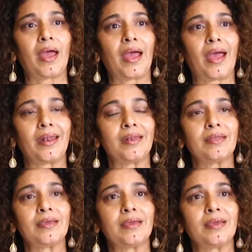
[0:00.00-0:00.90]

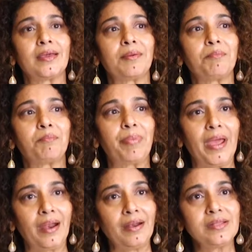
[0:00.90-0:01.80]
and
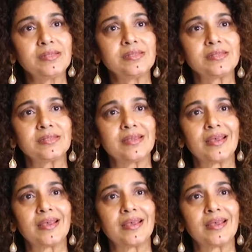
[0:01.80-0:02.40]
parents